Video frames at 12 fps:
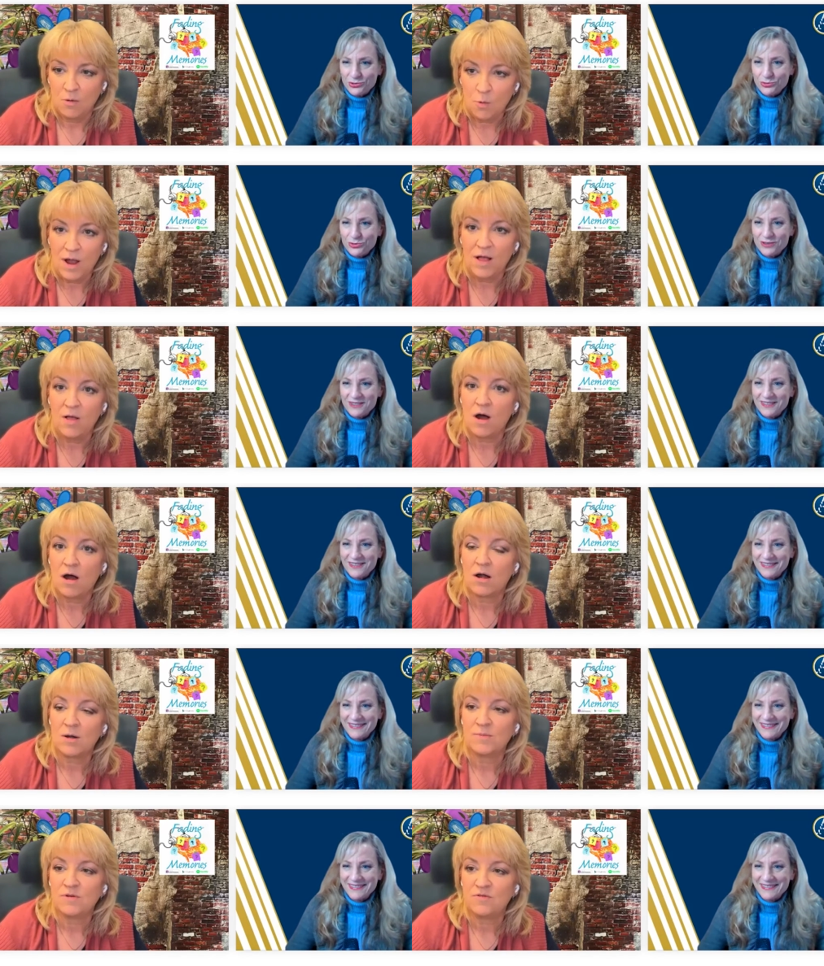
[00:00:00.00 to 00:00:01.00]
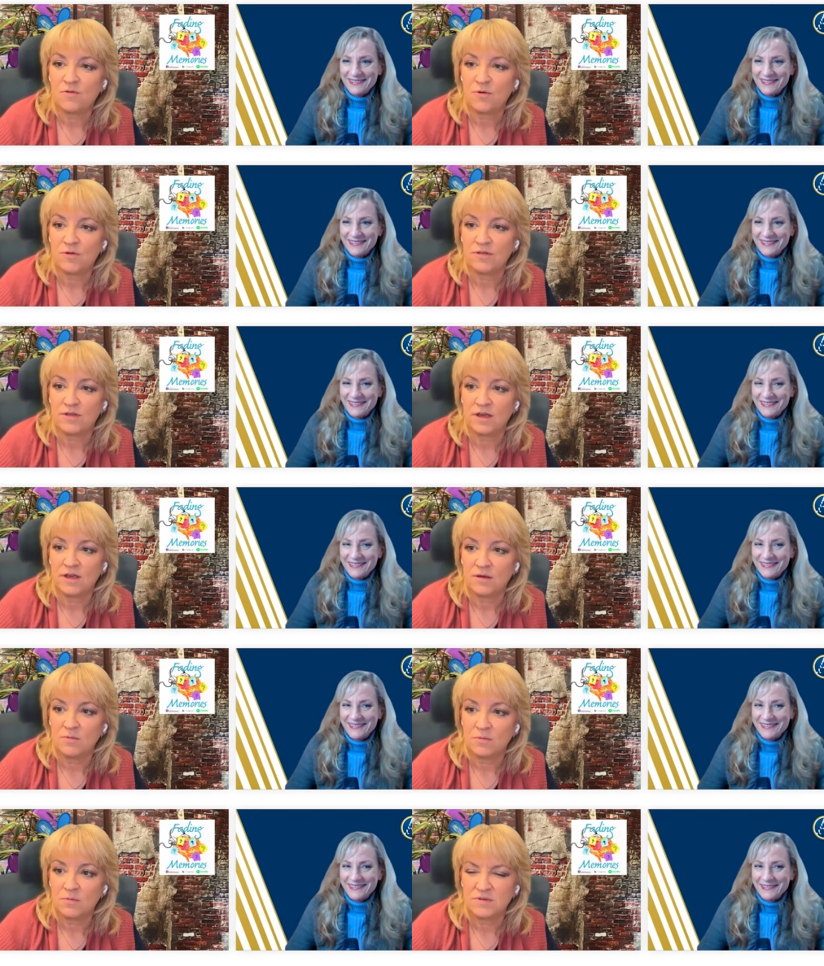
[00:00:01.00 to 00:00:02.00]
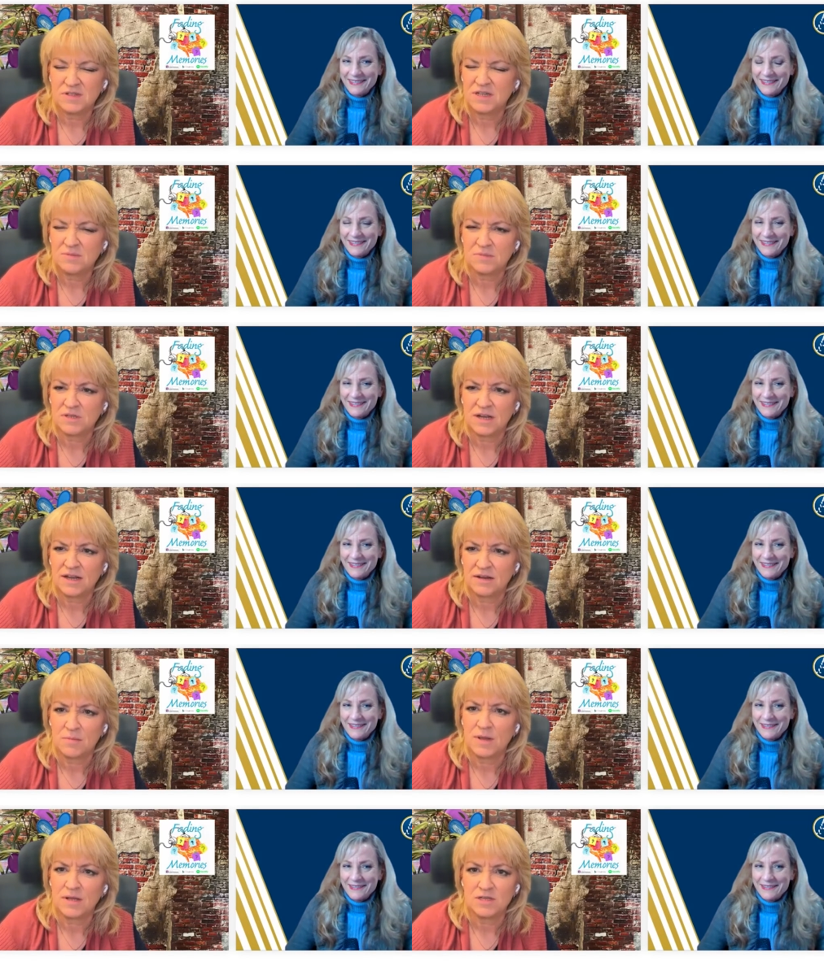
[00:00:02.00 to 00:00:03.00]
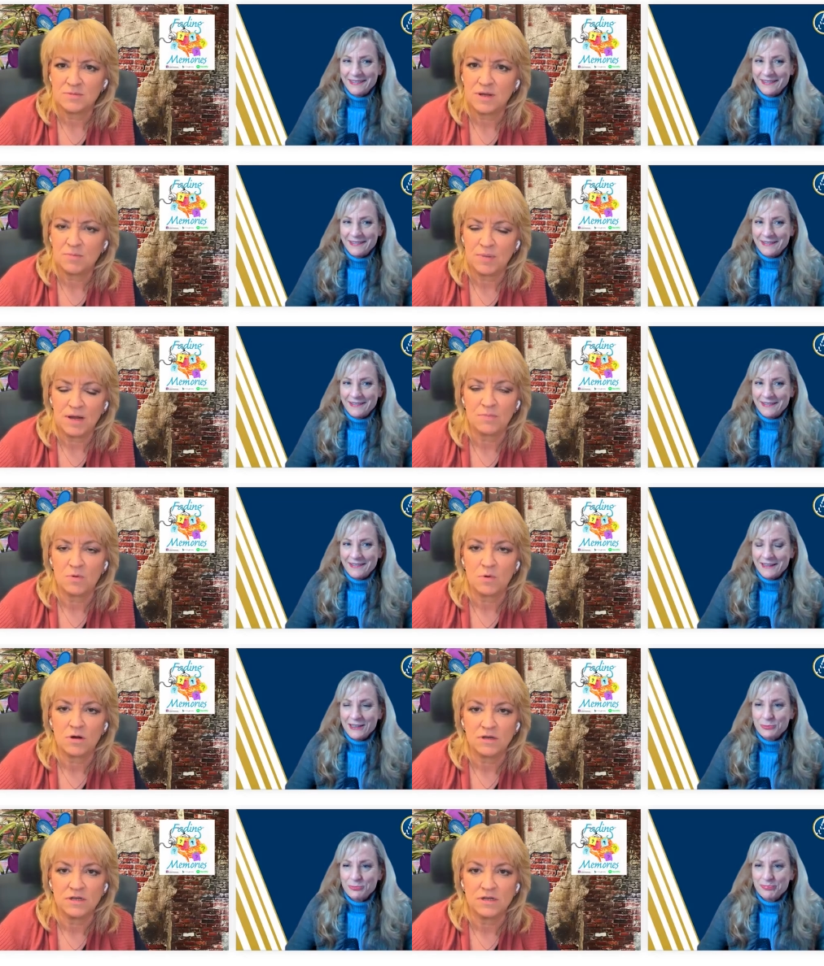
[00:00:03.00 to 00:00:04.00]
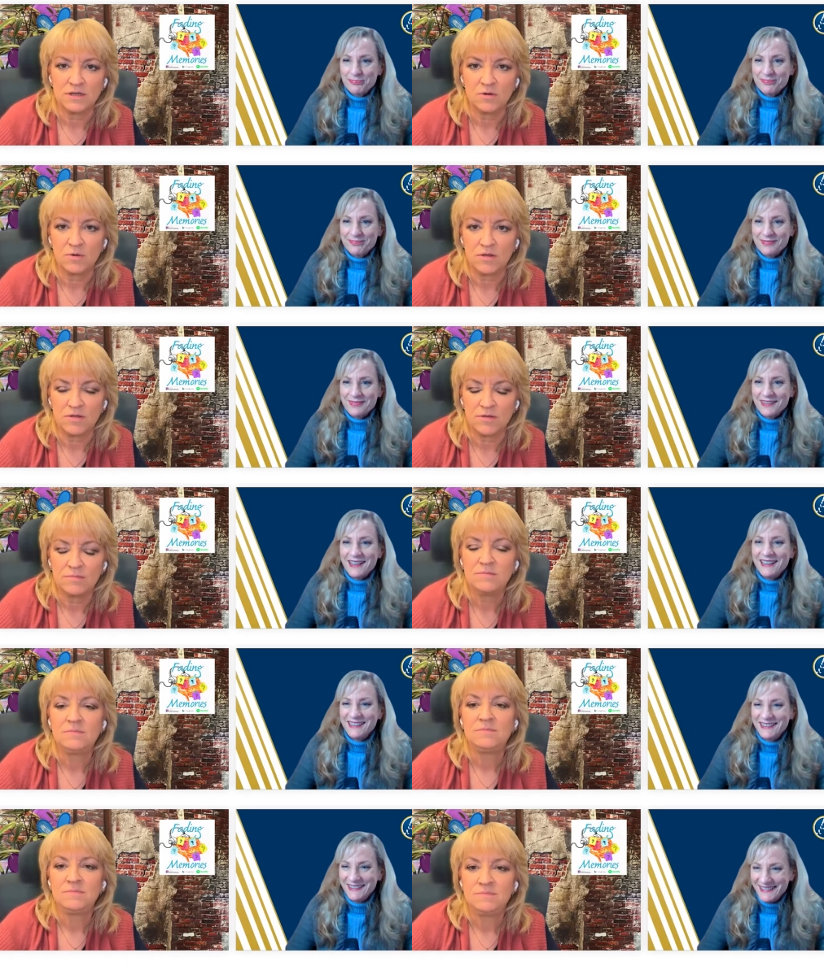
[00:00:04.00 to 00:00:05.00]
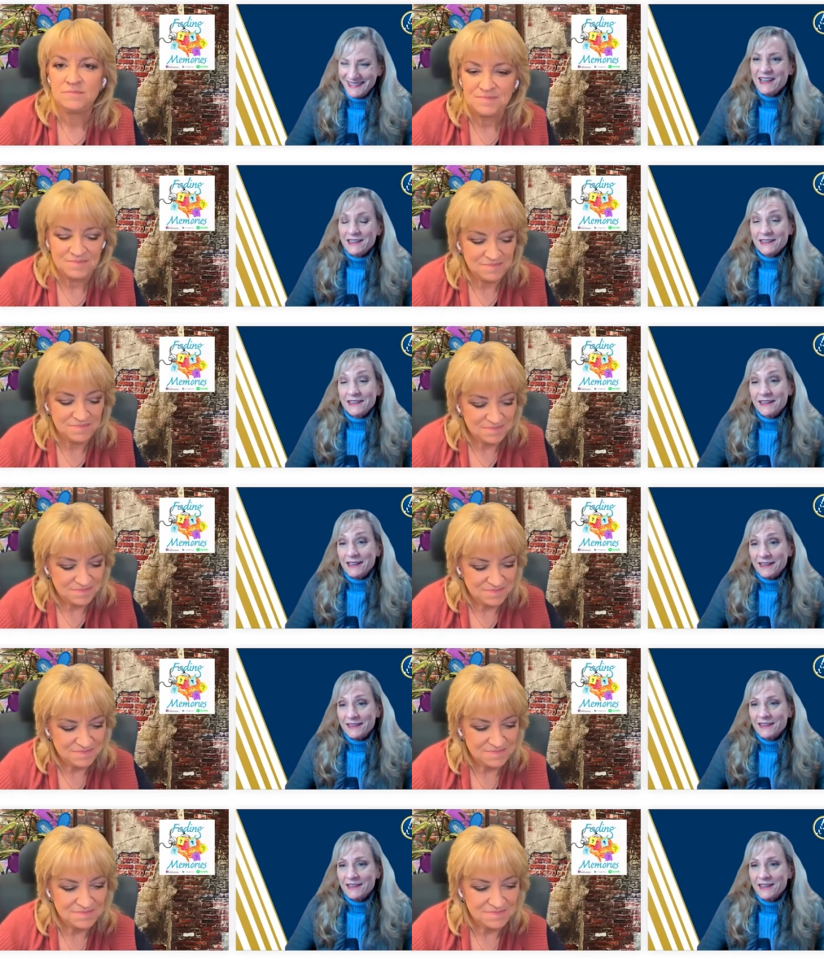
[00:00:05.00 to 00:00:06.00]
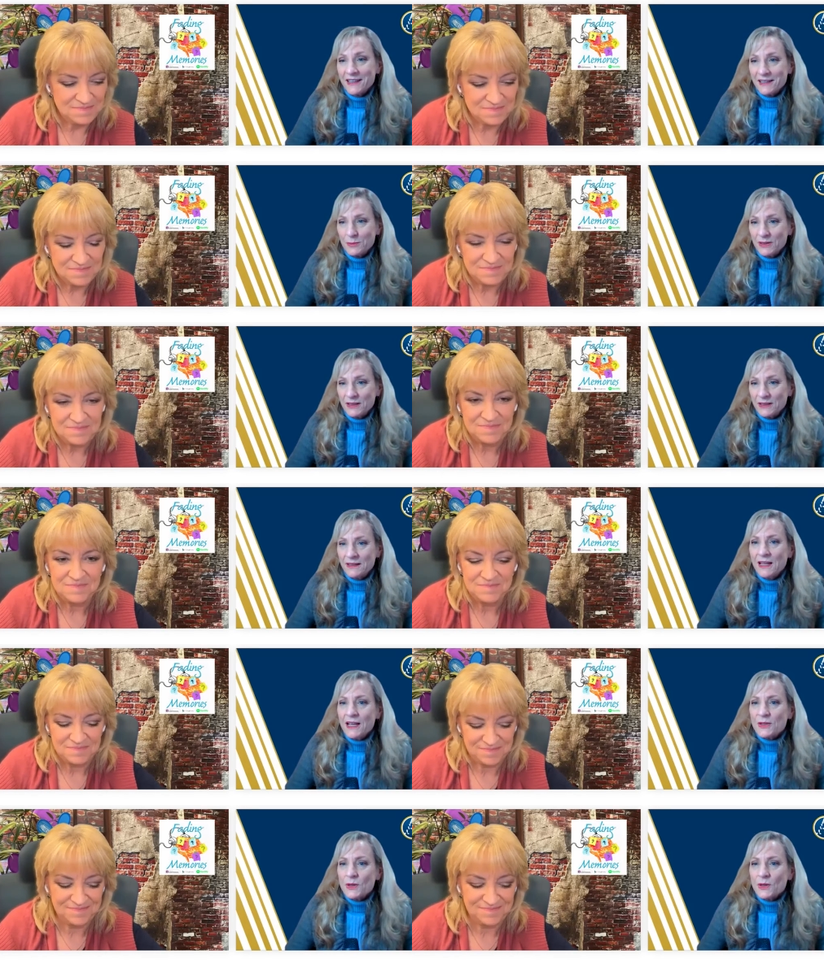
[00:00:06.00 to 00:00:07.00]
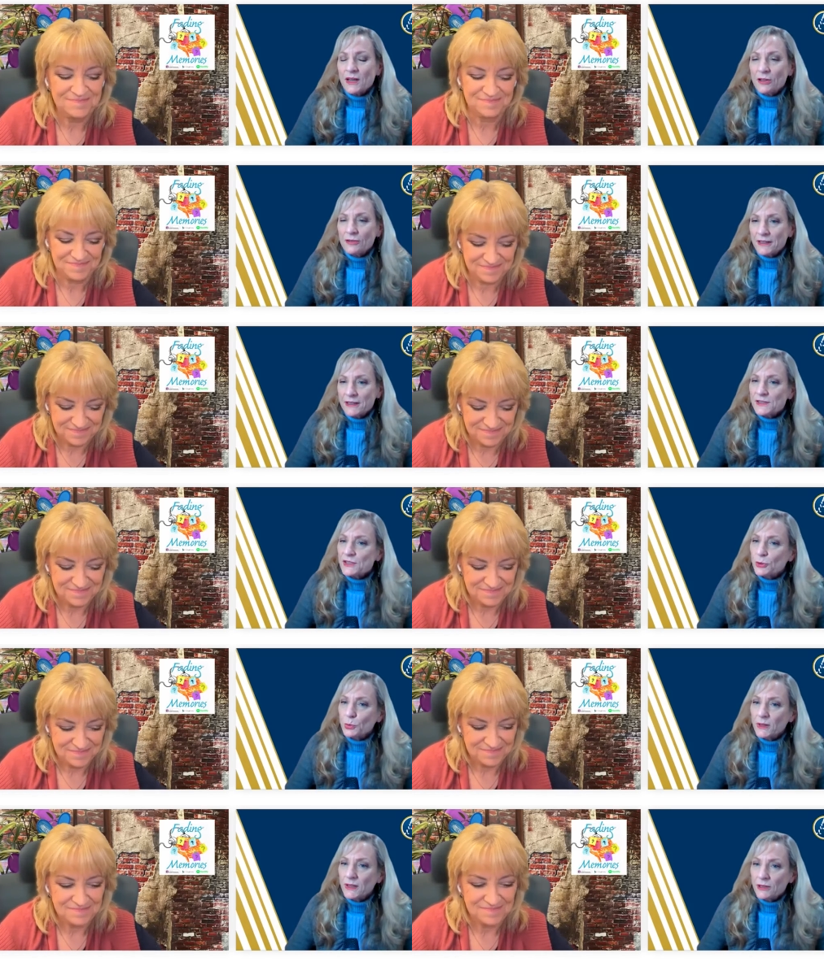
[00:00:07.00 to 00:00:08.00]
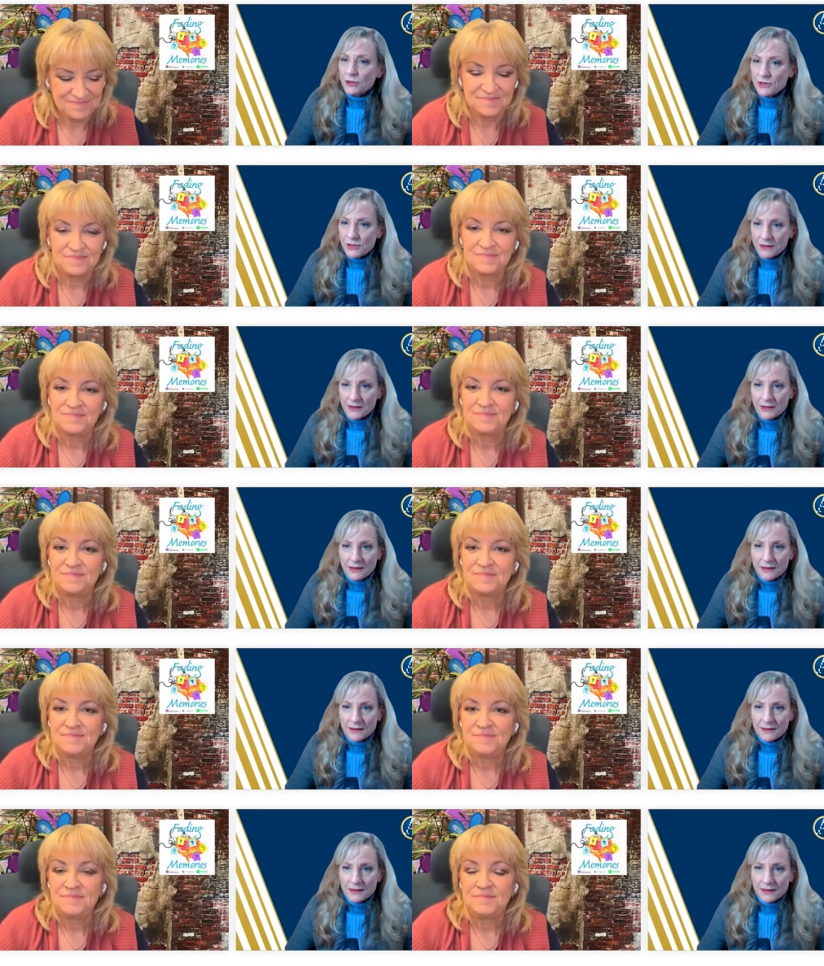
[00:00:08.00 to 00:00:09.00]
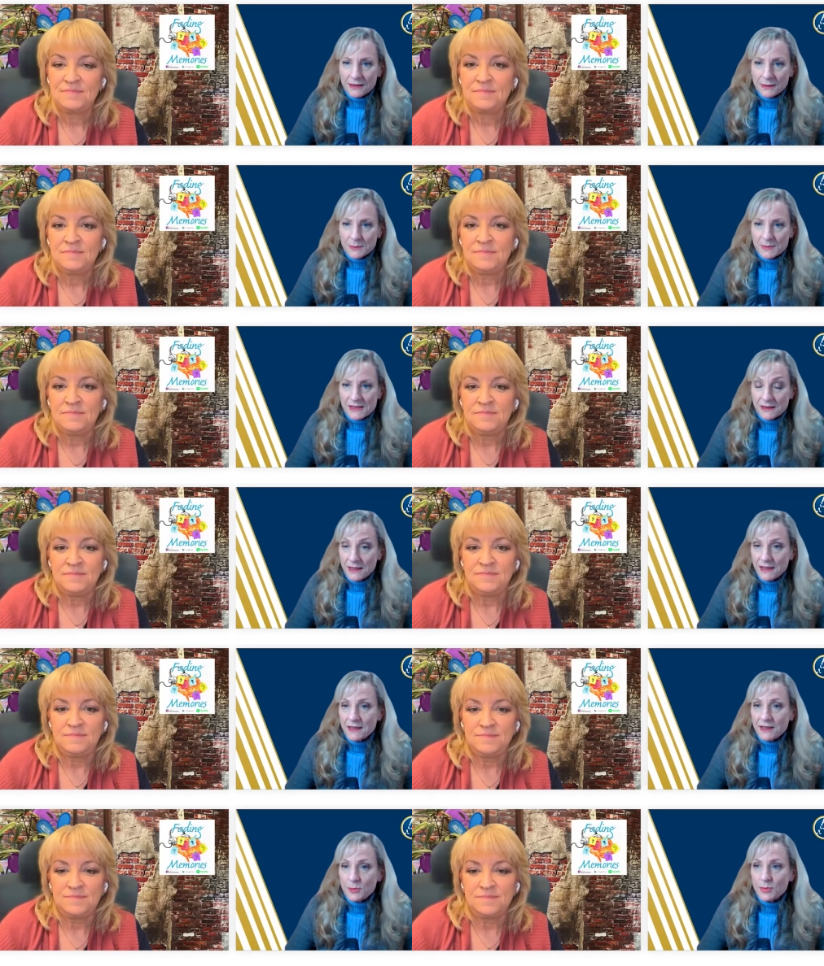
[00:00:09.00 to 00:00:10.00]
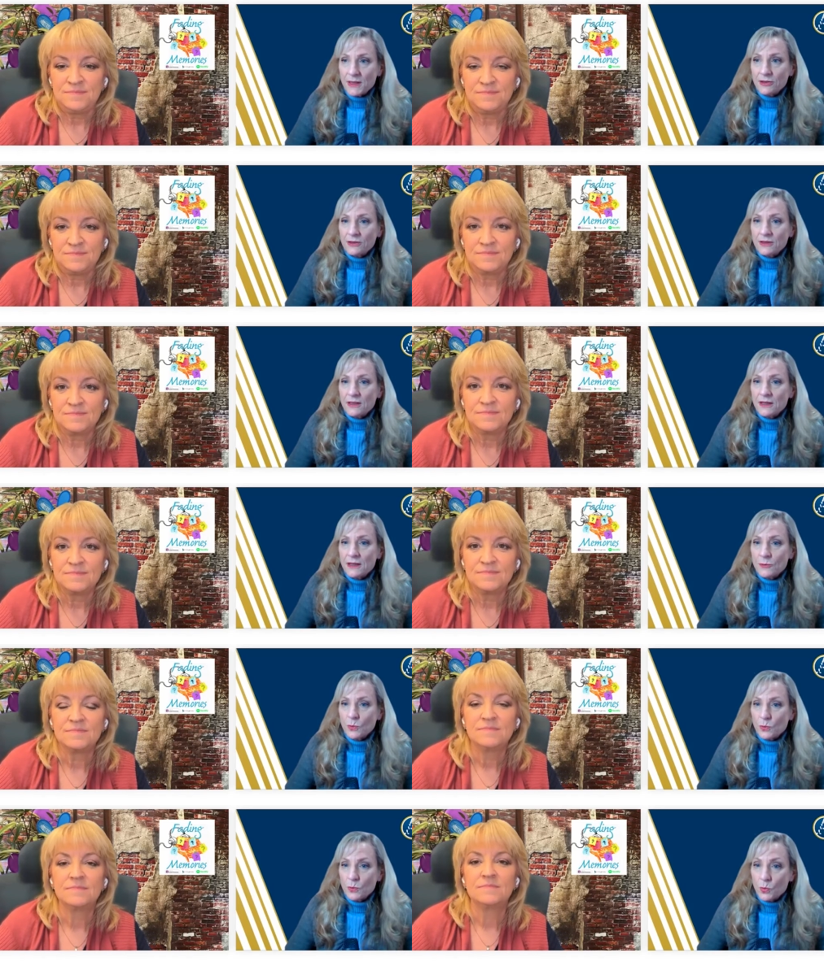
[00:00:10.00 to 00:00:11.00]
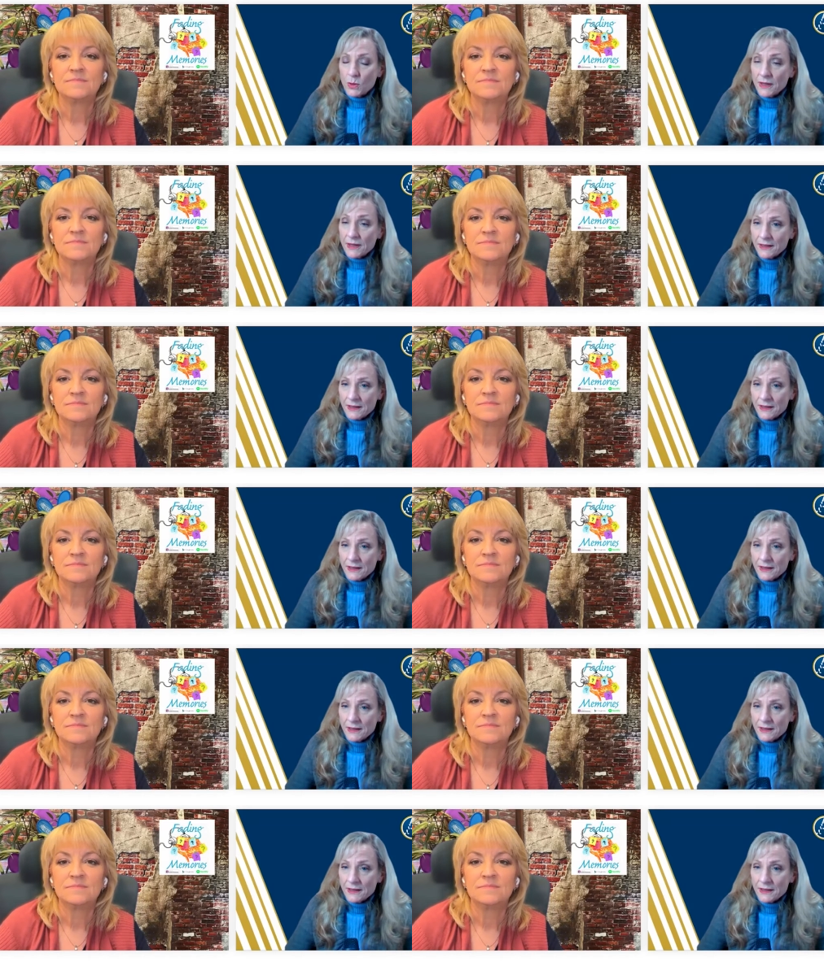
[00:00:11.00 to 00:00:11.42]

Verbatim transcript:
Speaker 1: well armed for the seems like an immense amount of paperwork to deal with.
Speaker 2: Yeah, it can be. All right. So we are talking um, today about what